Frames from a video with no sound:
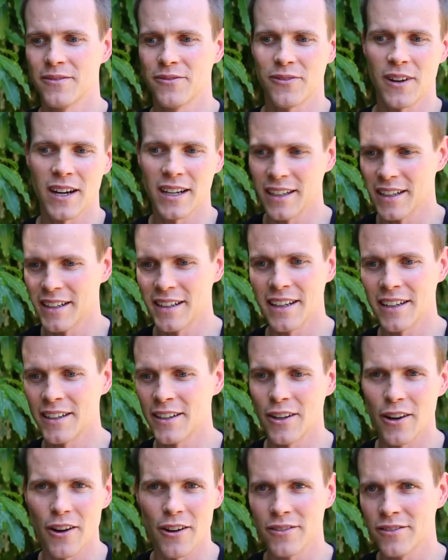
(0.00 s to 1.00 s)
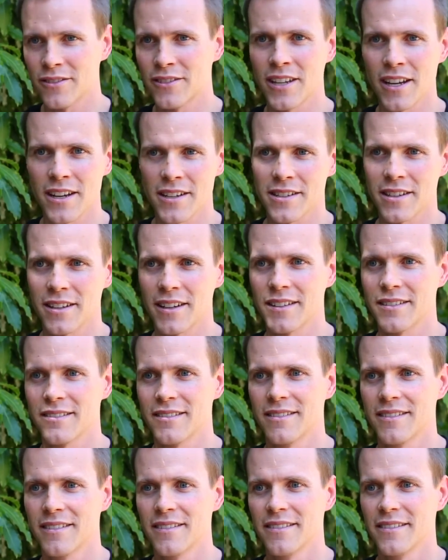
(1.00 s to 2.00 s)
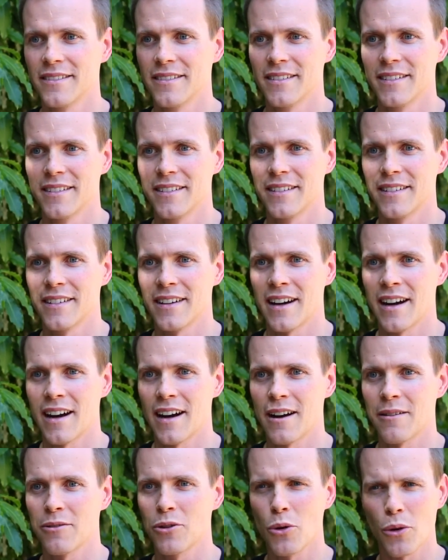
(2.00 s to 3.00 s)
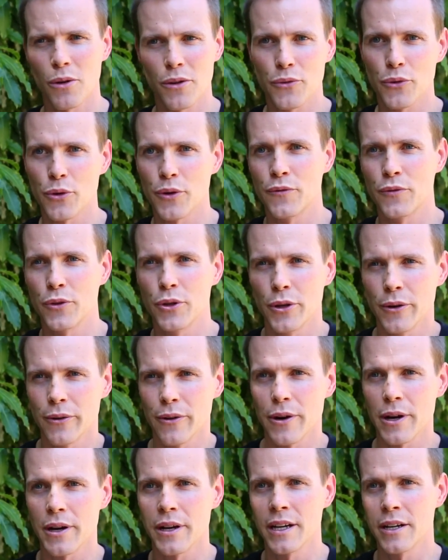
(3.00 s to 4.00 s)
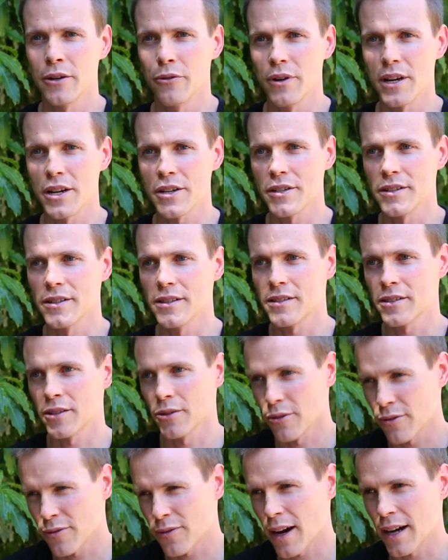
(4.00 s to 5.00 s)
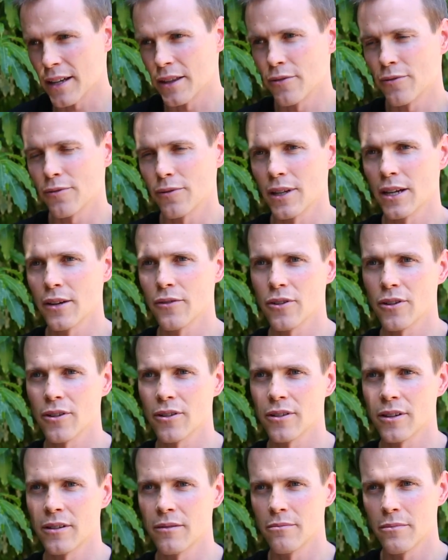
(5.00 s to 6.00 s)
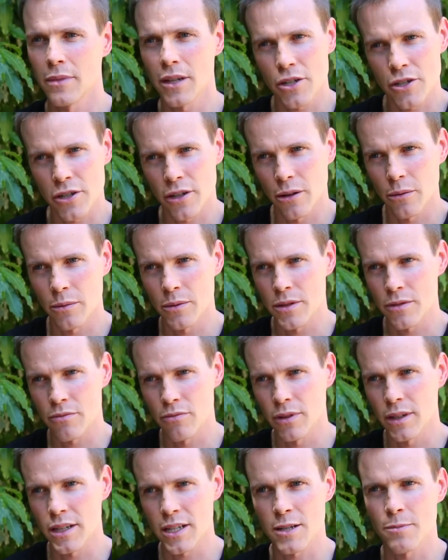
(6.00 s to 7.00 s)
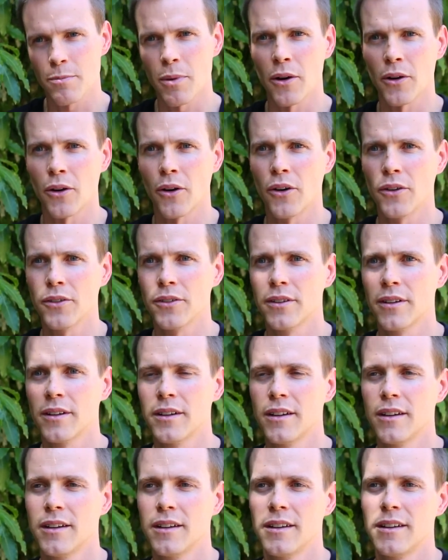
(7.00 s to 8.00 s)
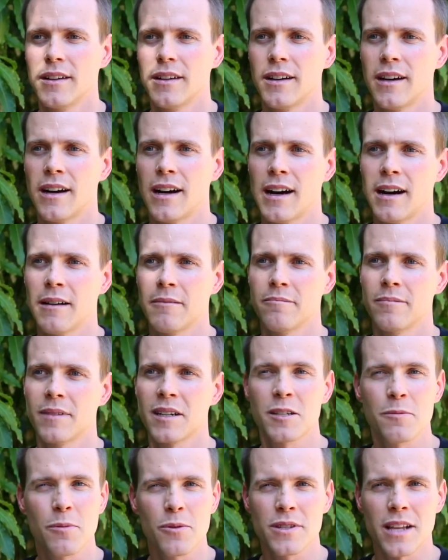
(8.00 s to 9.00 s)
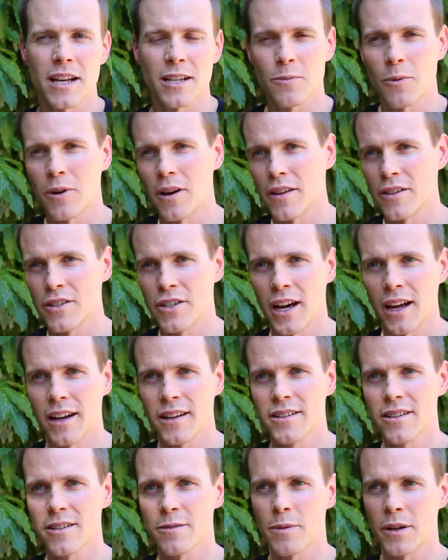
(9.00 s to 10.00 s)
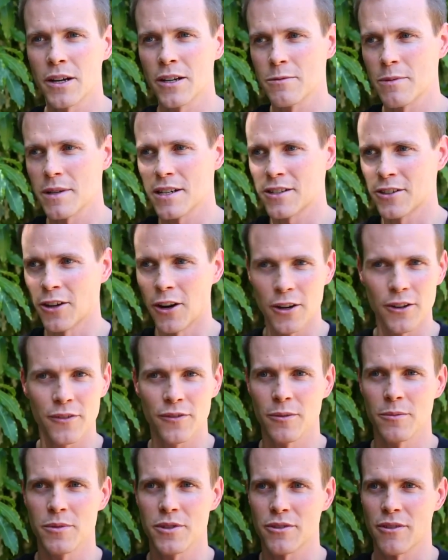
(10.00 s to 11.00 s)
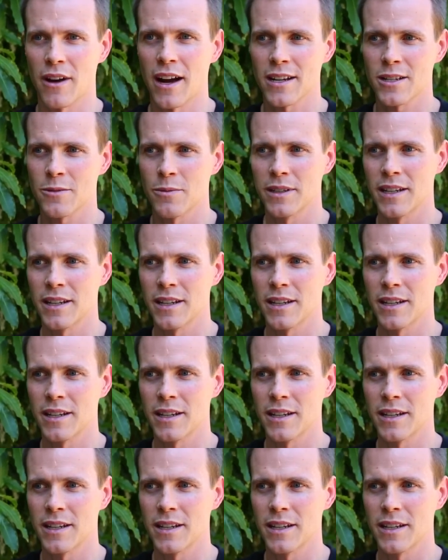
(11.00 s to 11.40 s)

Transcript: Finally getting it out, tasting it, going through a few iterations to refine the flavour and make sure it was really spot on. And I suppose that's one of the challenges, because we started from scratch.